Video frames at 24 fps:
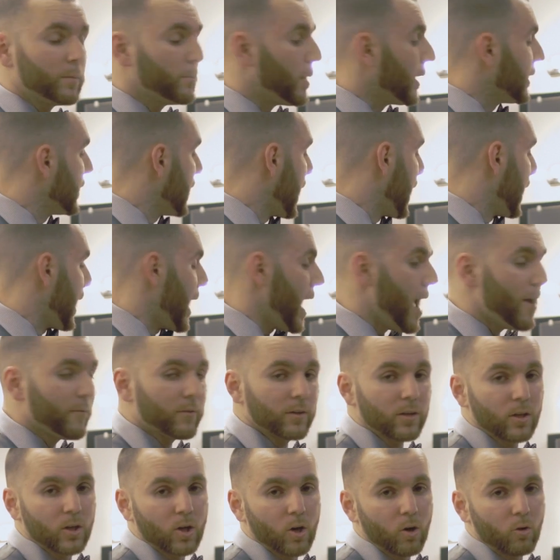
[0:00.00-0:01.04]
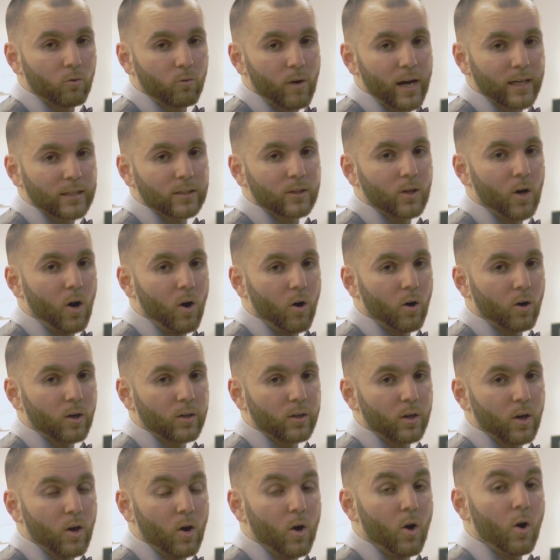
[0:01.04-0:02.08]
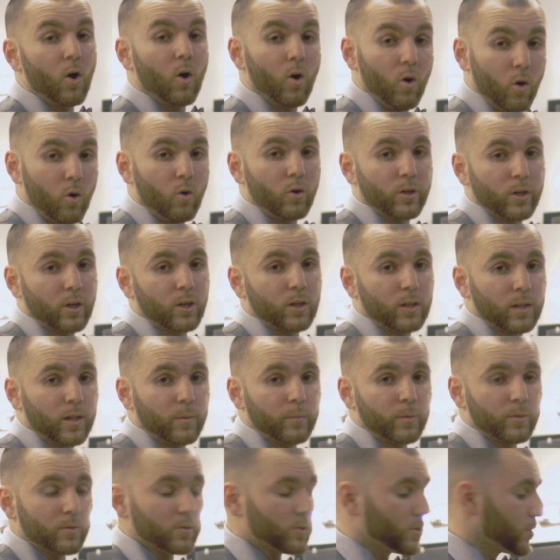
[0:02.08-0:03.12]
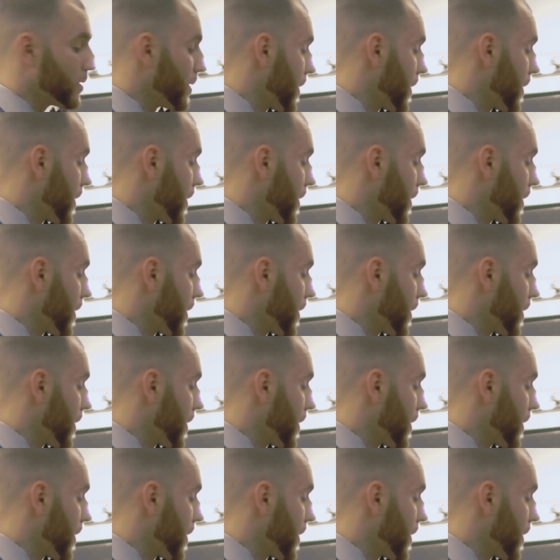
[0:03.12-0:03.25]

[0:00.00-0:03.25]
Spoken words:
by not having the correct guard on your clippers.